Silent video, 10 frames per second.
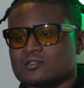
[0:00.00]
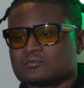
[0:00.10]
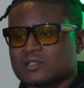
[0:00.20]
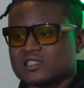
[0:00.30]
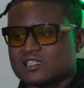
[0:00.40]

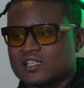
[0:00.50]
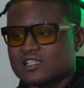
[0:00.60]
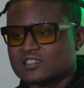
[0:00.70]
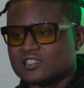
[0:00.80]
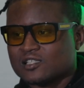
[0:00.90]
My
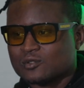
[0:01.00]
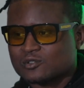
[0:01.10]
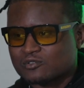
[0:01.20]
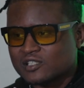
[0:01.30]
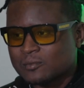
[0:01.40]
childhood
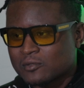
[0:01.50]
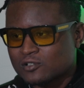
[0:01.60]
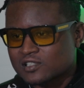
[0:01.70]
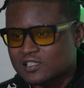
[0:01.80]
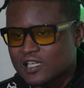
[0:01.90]
was really
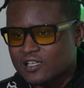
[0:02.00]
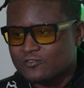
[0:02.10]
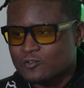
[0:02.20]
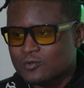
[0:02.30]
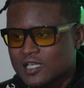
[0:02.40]
mostly
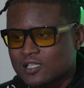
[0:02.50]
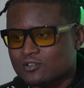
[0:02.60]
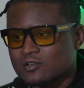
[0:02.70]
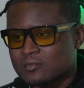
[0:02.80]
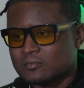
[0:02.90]
like, from what I
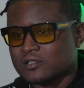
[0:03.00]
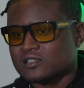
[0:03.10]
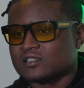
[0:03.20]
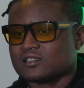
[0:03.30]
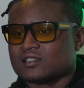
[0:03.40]
can
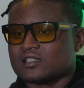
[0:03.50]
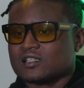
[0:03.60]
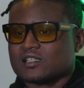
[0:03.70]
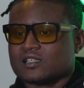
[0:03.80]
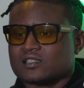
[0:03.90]
remember,
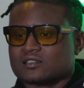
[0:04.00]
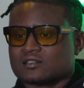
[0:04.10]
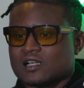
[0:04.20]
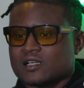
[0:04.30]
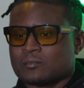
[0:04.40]
is
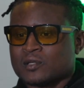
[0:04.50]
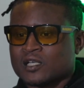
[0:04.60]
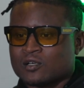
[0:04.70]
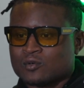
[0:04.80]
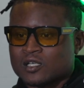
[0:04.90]
like
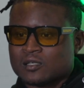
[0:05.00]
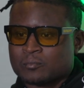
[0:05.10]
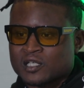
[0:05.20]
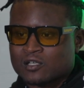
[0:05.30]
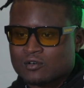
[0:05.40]
being
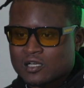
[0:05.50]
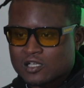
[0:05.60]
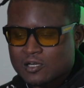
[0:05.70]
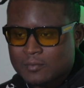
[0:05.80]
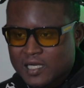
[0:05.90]

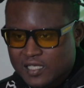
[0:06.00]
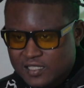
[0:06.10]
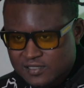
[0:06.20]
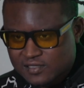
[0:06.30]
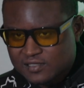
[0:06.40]
around all my
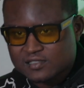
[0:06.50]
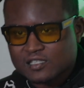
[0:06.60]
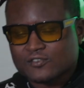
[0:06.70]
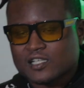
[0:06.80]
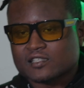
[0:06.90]
cousins and
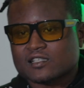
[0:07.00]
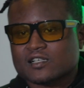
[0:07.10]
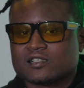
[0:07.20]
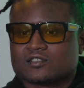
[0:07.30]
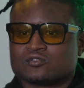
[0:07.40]
stuff like
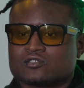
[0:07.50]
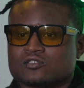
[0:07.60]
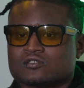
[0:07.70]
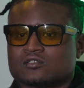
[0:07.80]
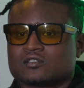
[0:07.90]
that,
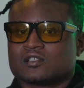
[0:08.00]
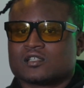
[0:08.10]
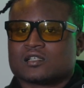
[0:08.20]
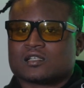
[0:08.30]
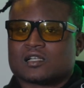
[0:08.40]

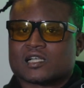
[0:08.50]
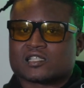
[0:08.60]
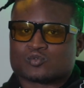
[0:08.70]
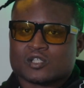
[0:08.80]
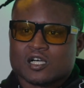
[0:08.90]
like,
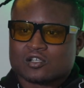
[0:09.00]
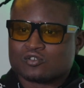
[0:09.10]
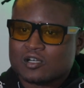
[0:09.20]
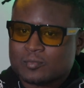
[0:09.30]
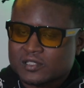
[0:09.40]
cause we all
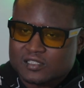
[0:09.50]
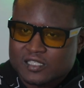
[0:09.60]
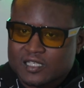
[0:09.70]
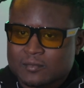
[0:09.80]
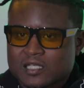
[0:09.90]
grew up in the
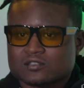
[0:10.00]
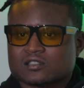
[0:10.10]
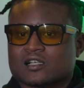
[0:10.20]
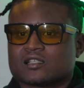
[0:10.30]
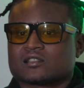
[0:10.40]
same
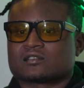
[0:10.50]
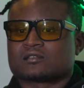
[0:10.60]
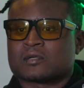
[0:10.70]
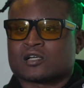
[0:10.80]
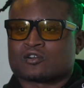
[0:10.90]
house. Like
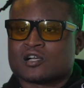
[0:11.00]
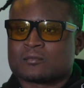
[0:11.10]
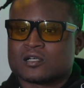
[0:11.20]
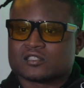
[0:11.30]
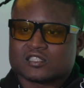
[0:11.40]
my
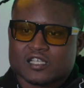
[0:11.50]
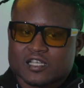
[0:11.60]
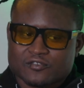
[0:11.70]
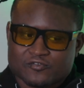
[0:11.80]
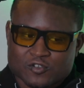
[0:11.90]
grandma, she
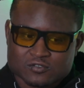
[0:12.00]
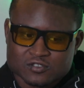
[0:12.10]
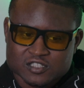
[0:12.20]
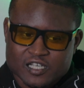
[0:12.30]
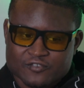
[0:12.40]
had four
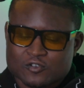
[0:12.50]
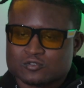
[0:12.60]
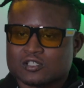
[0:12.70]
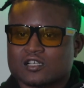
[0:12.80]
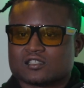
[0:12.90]

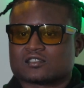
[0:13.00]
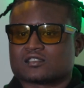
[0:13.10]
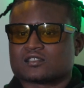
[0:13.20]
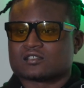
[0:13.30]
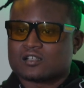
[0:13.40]
daughters,
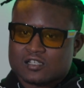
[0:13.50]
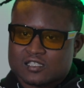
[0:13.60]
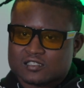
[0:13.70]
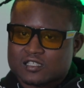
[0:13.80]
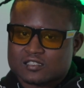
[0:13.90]
and all
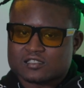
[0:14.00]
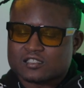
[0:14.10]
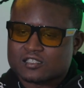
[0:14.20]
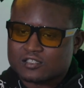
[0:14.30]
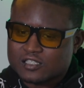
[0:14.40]
her daughters
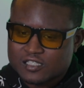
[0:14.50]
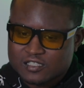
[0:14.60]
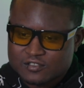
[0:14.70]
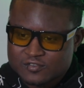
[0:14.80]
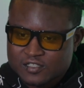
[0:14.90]
still
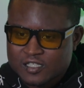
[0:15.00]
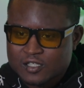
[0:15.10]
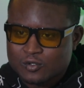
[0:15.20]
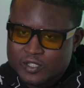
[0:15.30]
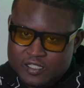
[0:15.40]
live
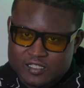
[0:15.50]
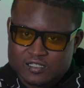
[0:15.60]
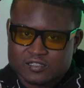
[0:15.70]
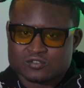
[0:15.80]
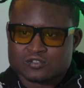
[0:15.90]
with her.